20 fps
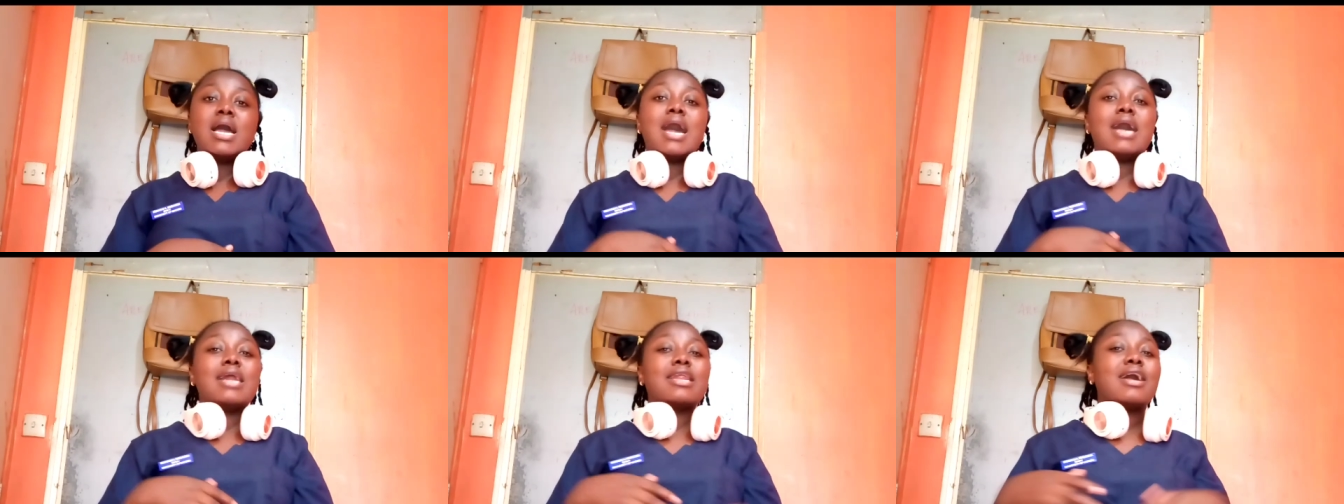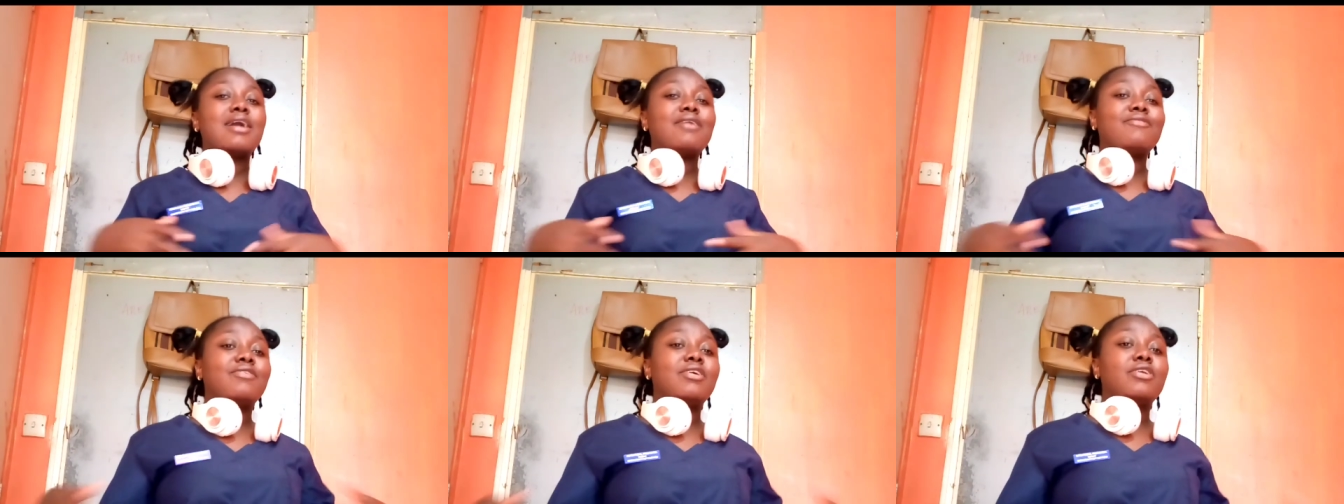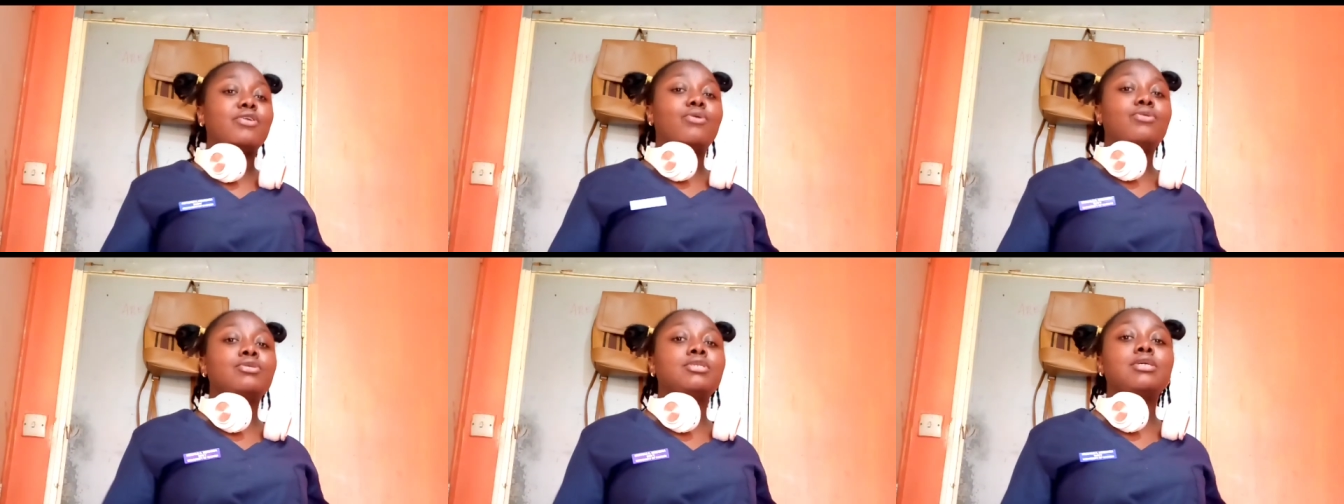and have
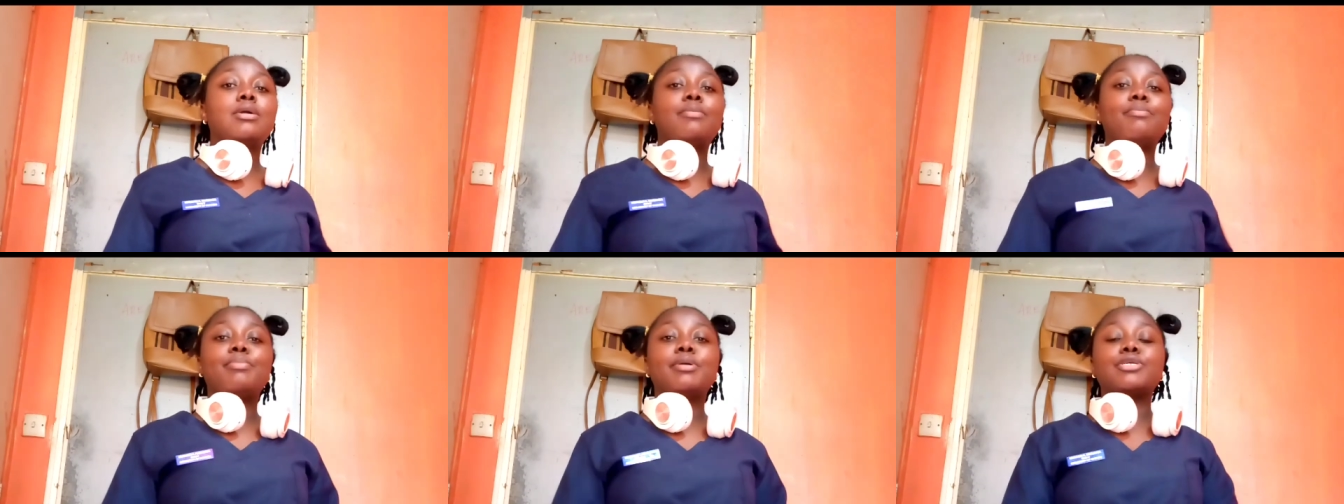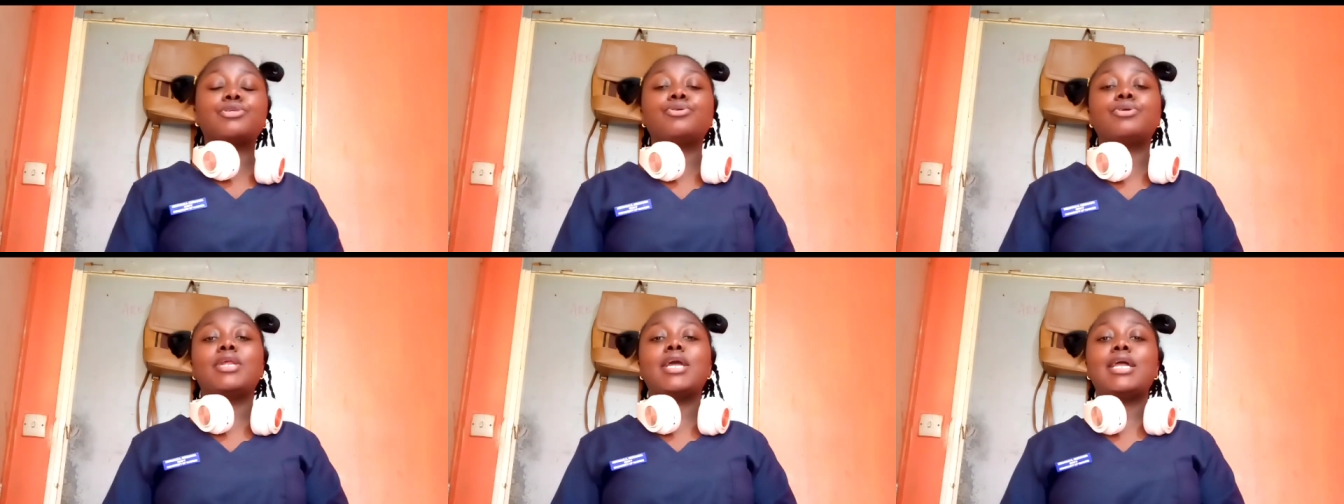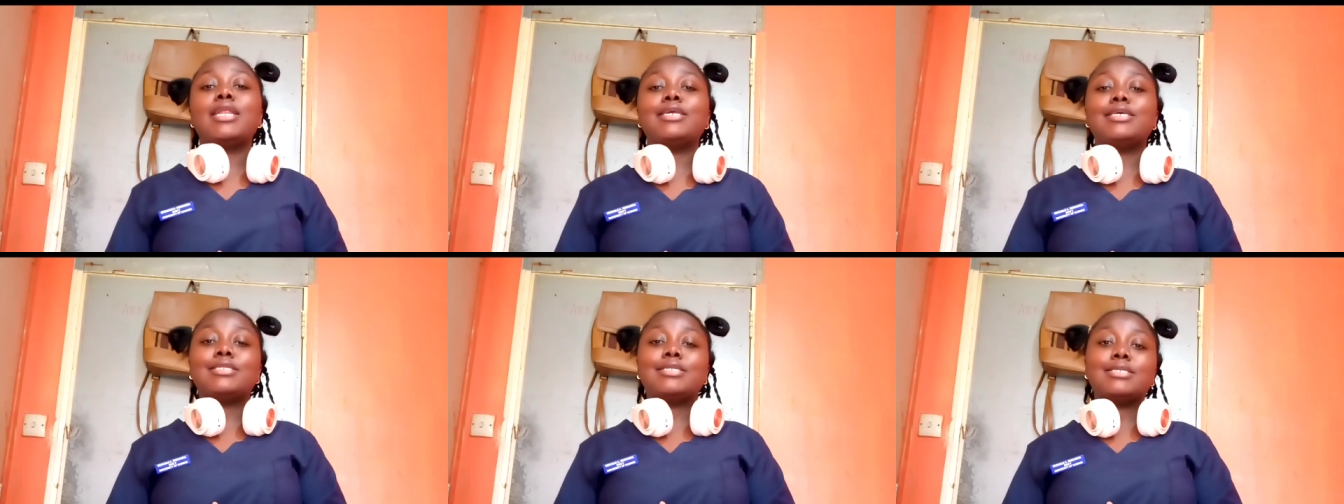an awesome
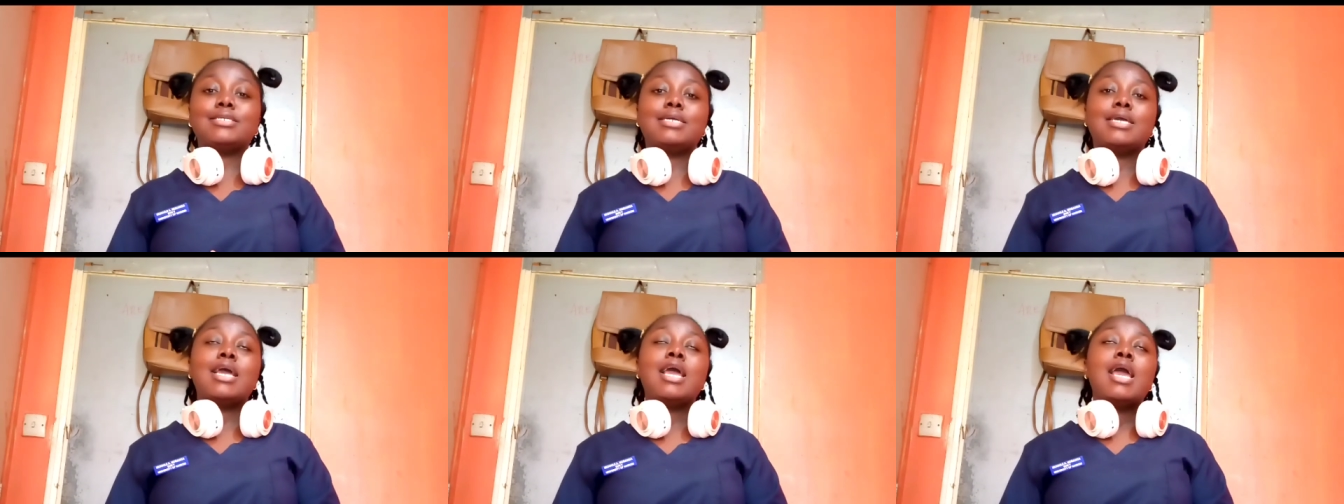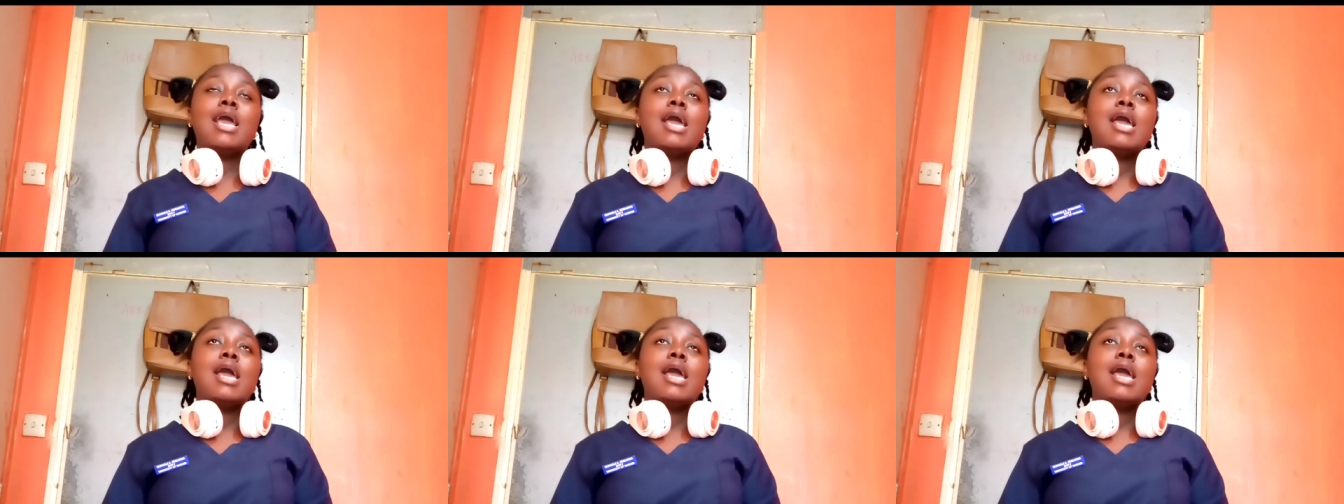personality.